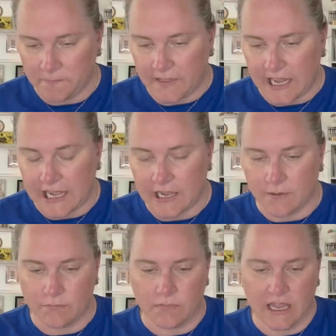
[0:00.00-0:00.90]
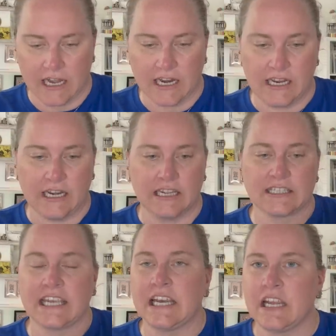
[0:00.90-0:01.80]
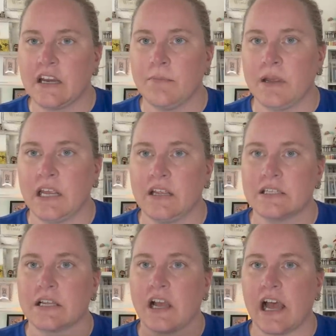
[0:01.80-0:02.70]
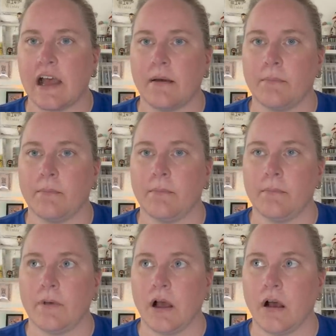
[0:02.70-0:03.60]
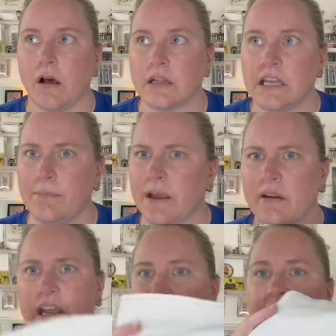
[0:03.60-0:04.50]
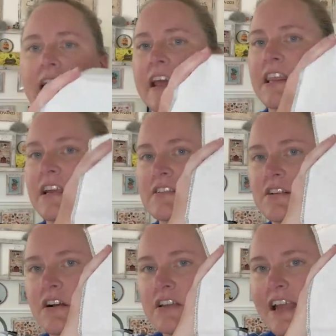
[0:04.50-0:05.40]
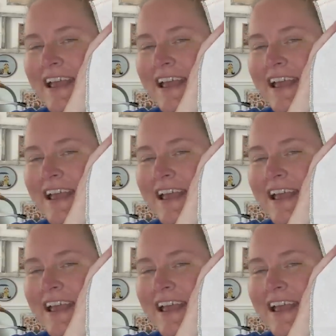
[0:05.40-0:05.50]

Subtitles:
And it is Kitty and Me's Holly Berry Cat, I think it's called.